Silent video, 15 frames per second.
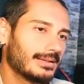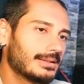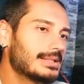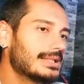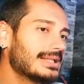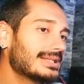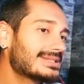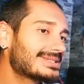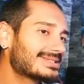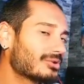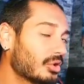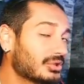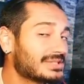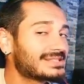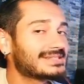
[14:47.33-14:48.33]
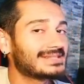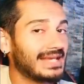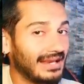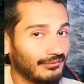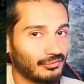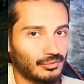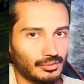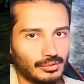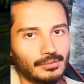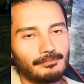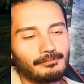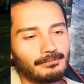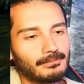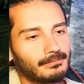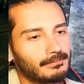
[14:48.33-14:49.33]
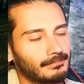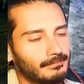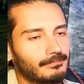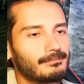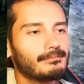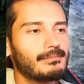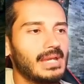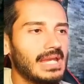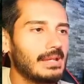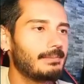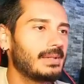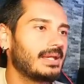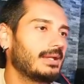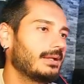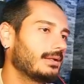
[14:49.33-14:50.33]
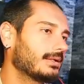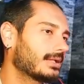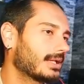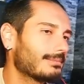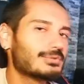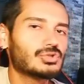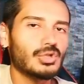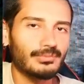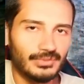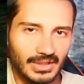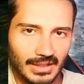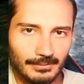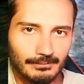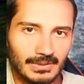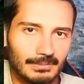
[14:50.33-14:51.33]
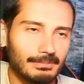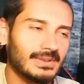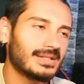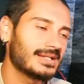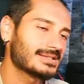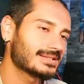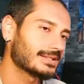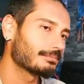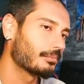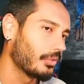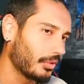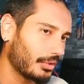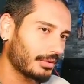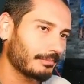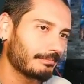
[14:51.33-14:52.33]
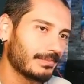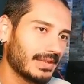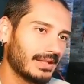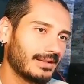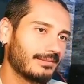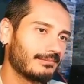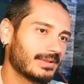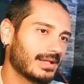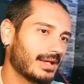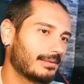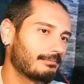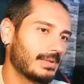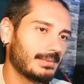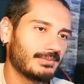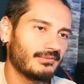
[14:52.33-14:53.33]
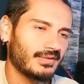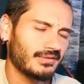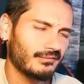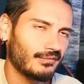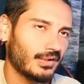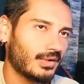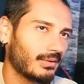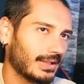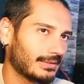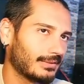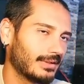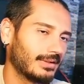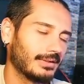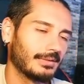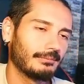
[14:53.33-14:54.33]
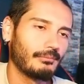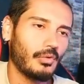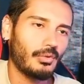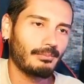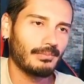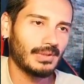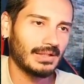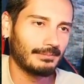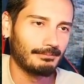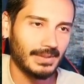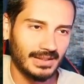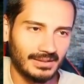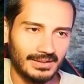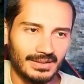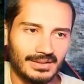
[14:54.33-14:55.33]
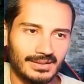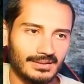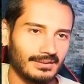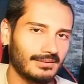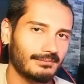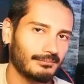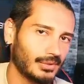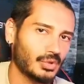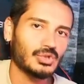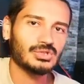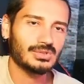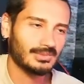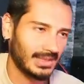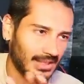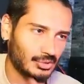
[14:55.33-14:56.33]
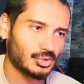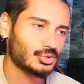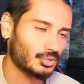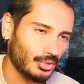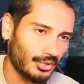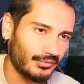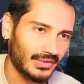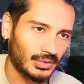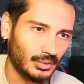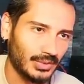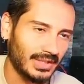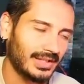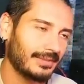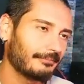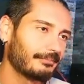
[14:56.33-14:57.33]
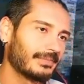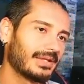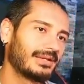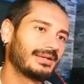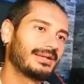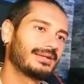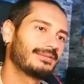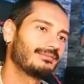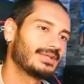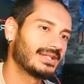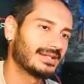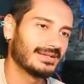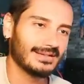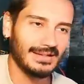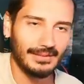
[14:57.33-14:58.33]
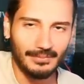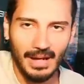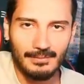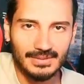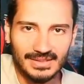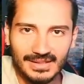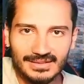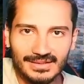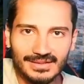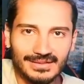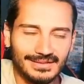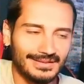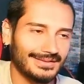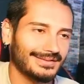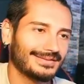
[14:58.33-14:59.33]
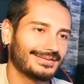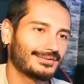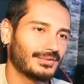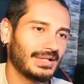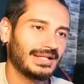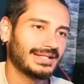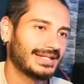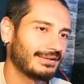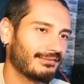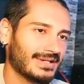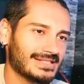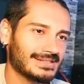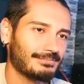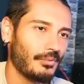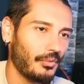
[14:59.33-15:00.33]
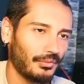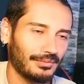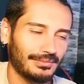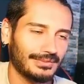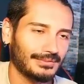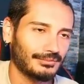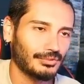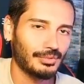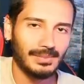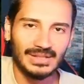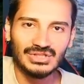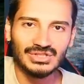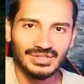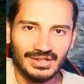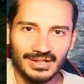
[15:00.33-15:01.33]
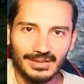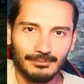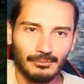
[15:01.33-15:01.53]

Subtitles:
It's not safe though. Maybe give me some time. Let me test it more. We can maybe figure out more mechanic because they just nerf it today. We didn't have, I mean, they didn't really give us too much time